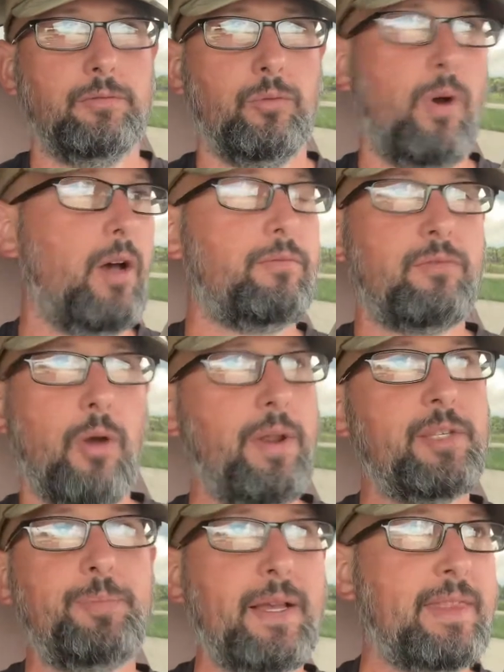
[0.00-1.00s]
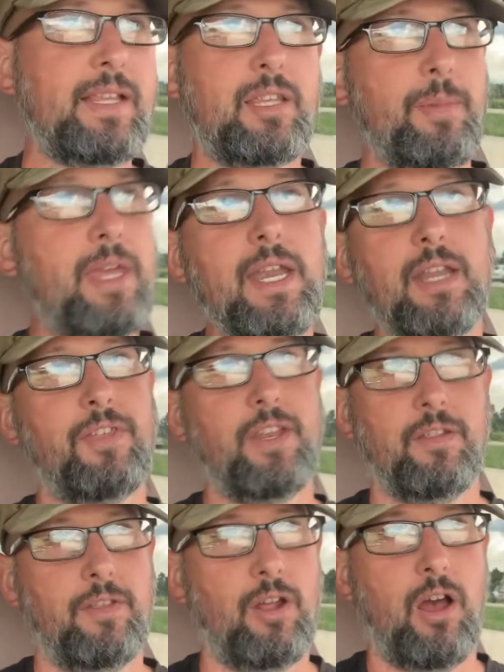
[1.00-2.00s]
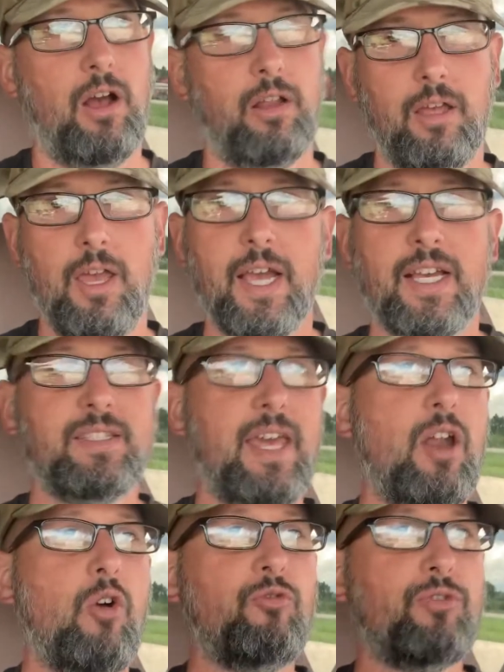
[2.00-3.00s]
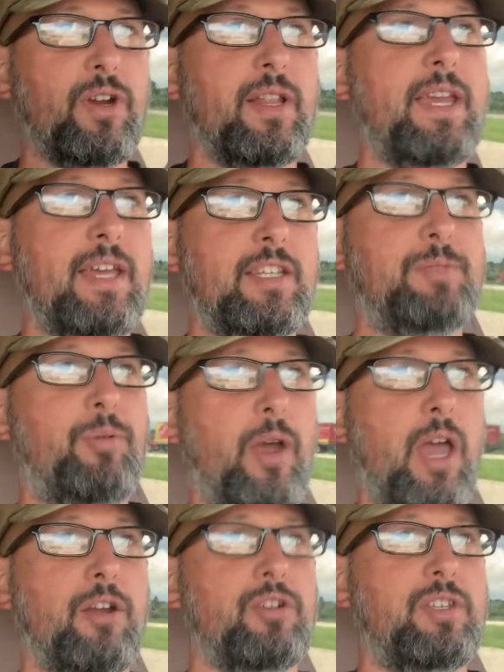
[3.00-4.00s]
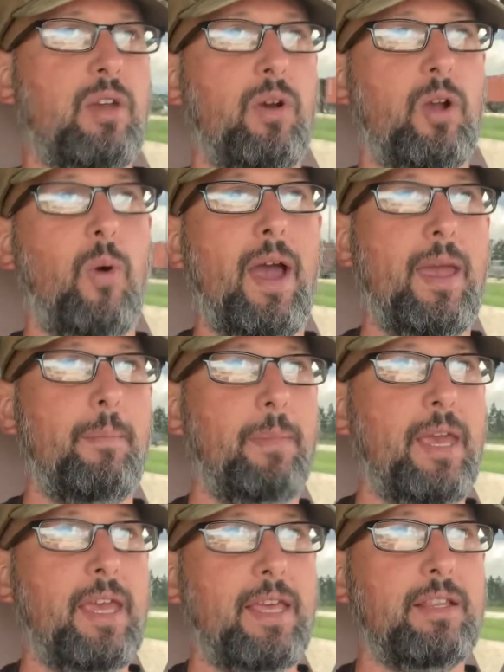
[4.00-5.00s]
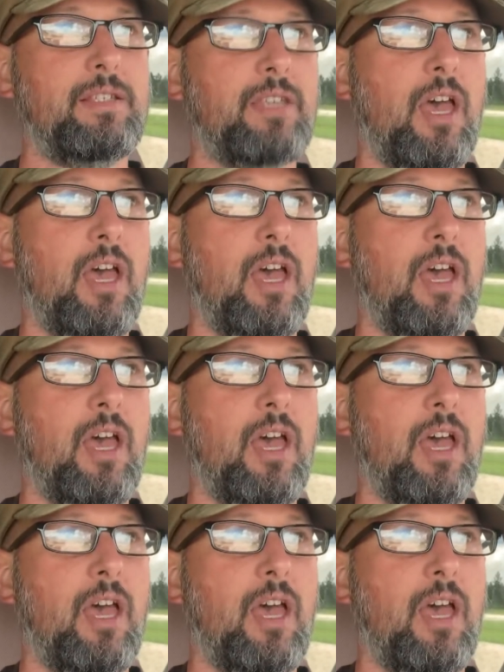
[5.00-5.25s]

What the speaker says: well, don't expect that to mean anything to the dog, because they don't really at this point understand what quiet means.